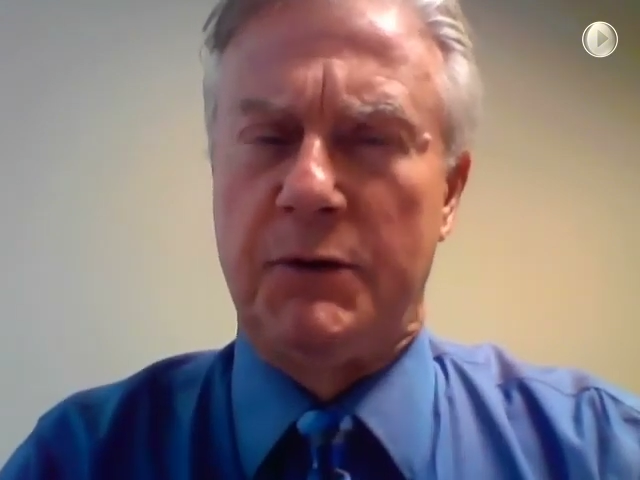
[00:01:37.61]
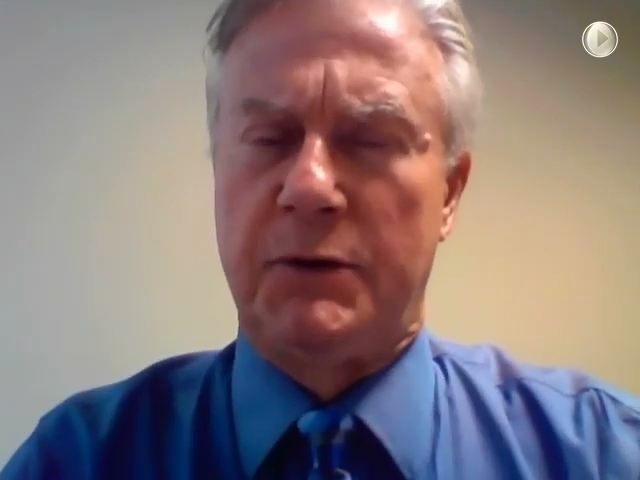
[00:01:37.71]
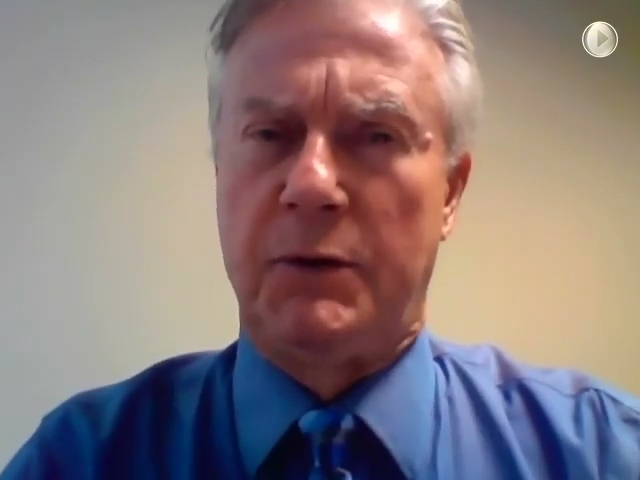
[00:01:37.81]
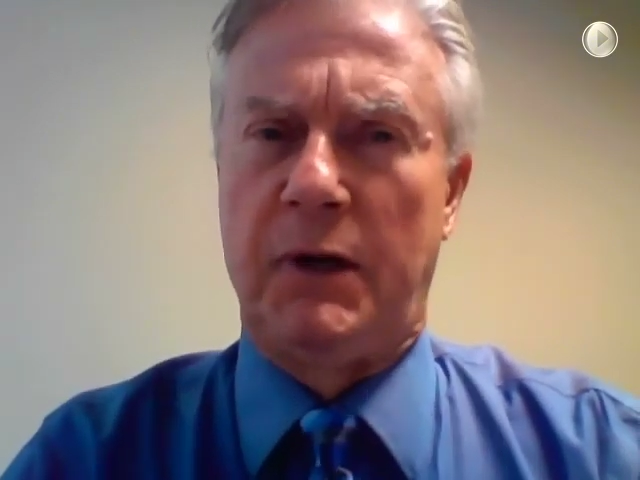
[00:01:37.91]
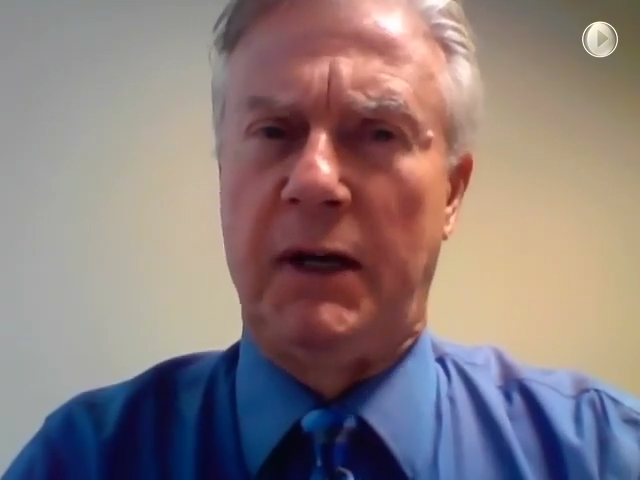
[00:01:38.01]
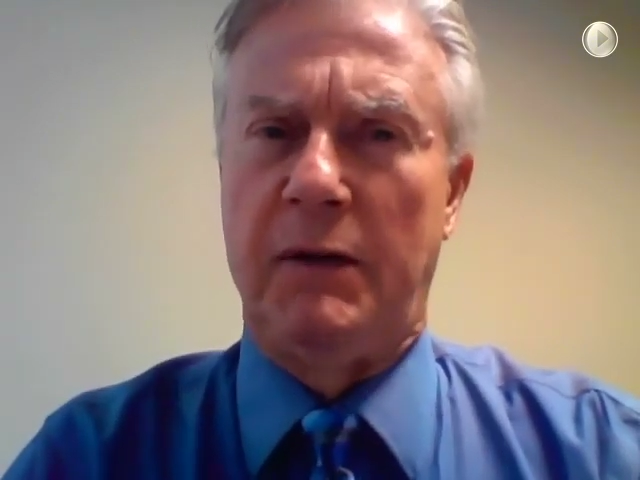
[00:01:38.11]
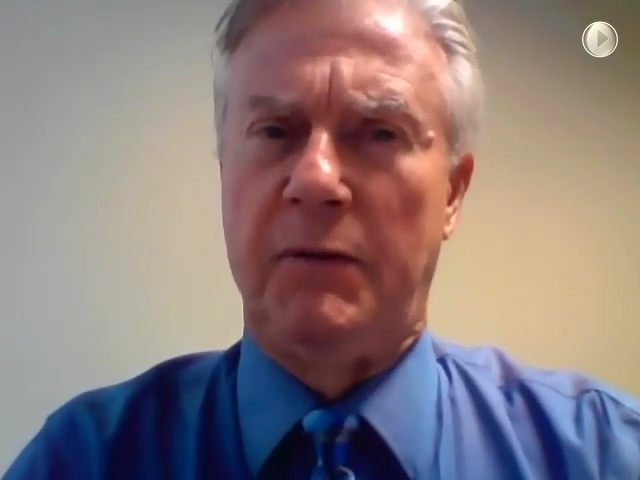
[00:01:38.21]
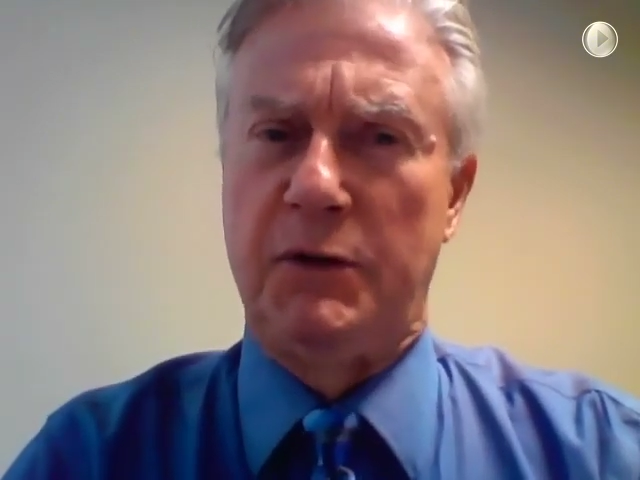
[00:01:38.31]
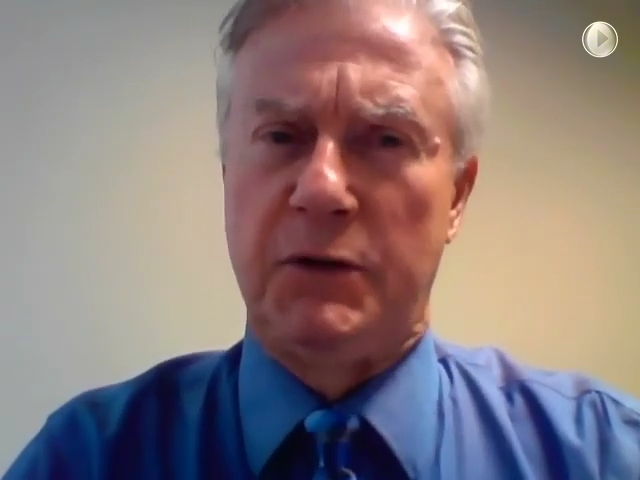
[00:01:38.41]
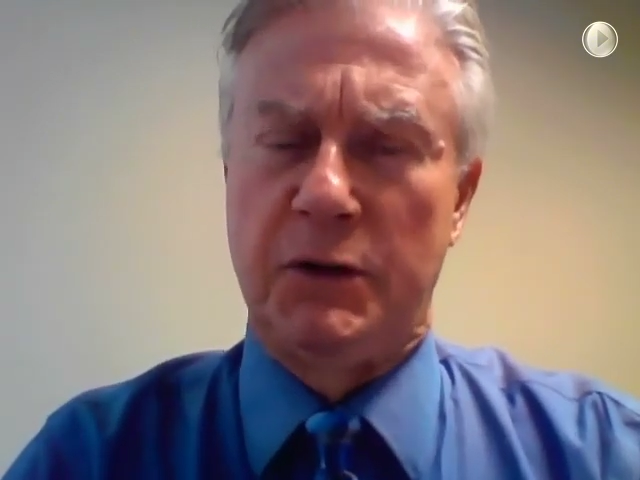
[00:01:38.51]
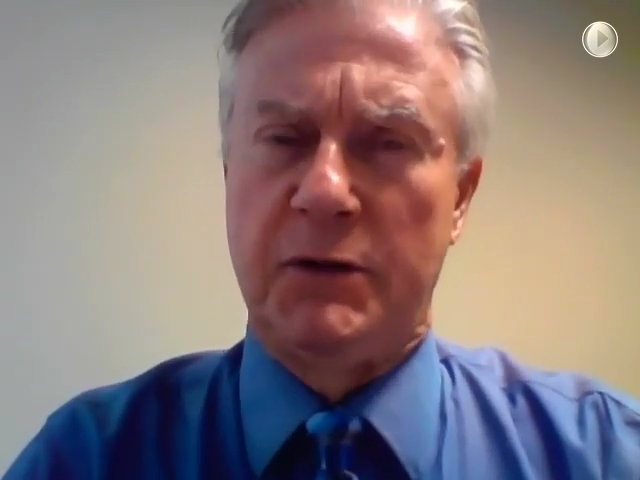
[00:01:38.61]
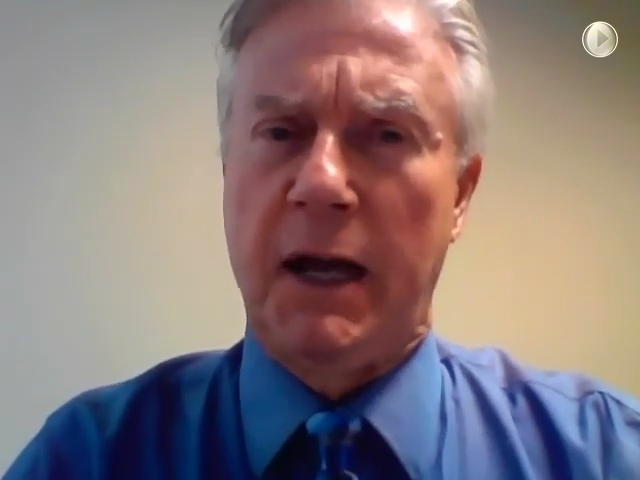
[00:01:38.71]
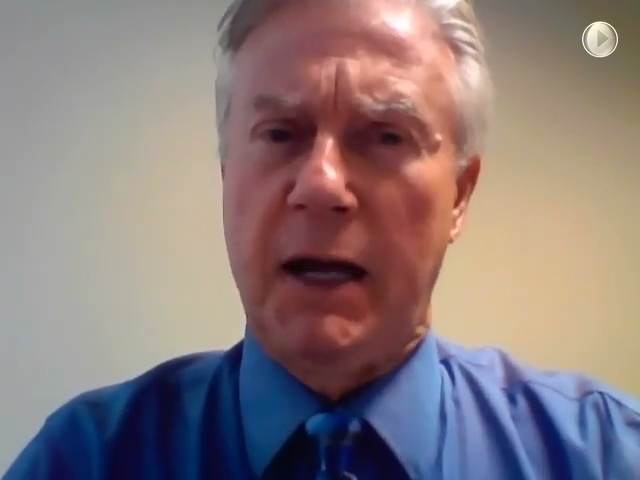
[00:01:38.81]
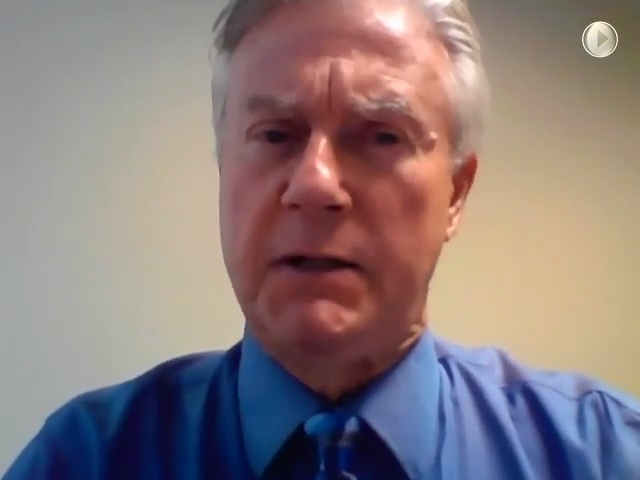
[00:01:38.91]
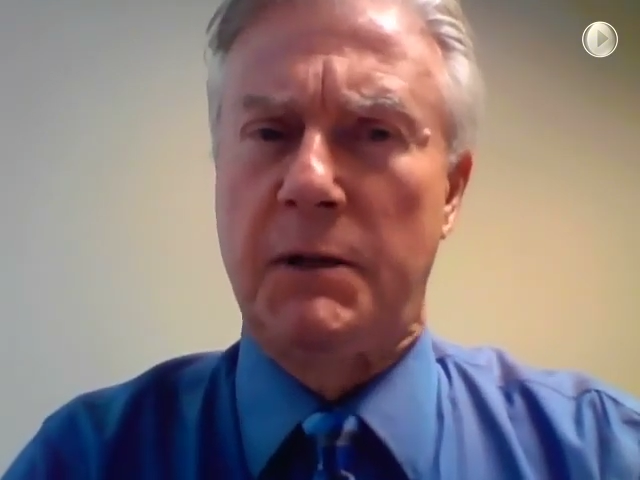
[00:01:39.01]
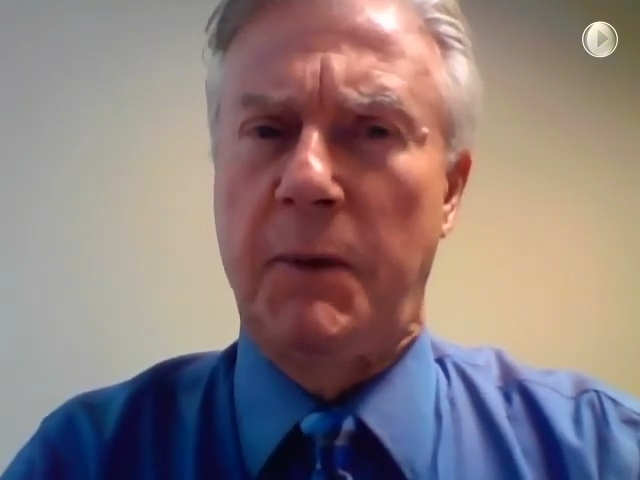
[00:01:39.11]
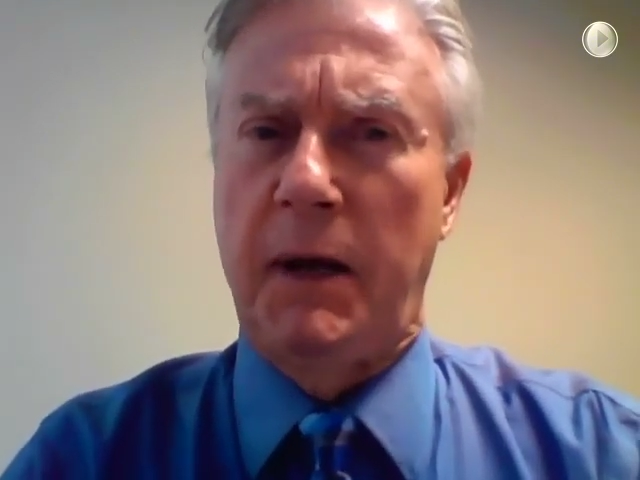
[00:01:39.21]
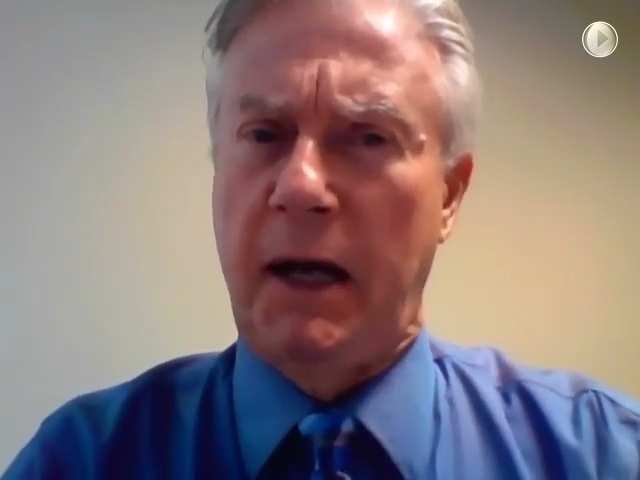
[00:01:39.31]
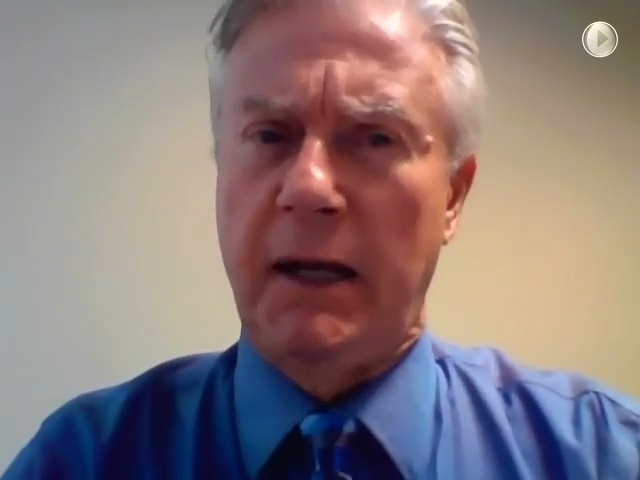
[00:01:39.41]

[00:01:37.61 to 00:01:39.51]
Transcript: So I have this year's taxes to pay